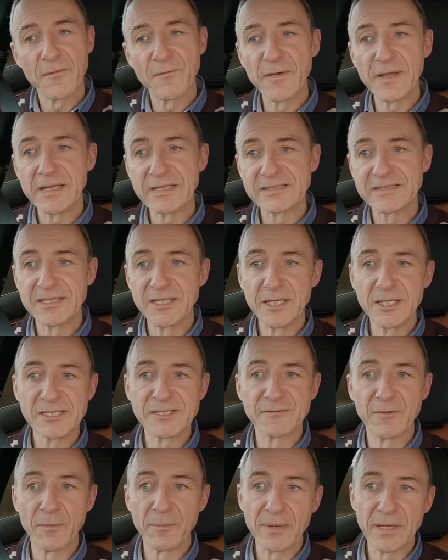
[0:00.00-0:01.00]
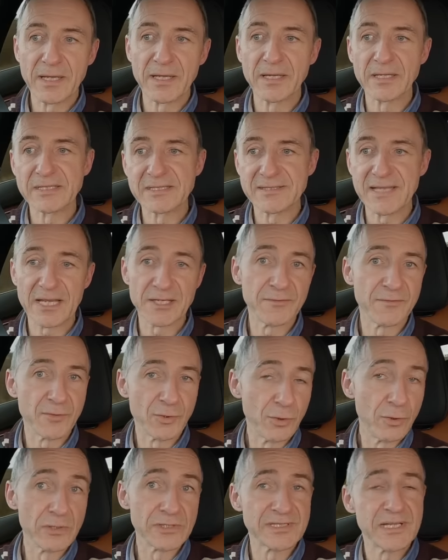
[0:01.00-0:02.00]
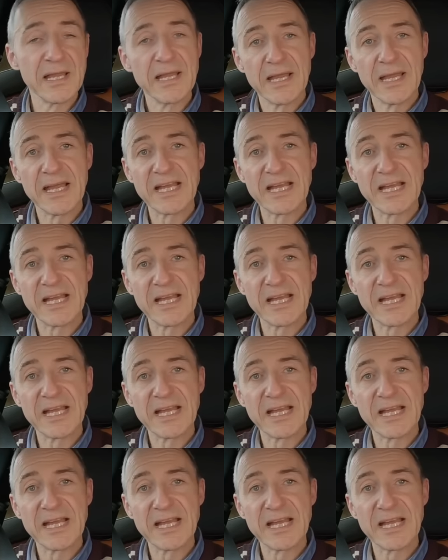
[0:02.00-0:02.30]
the figure's useful because that, of course,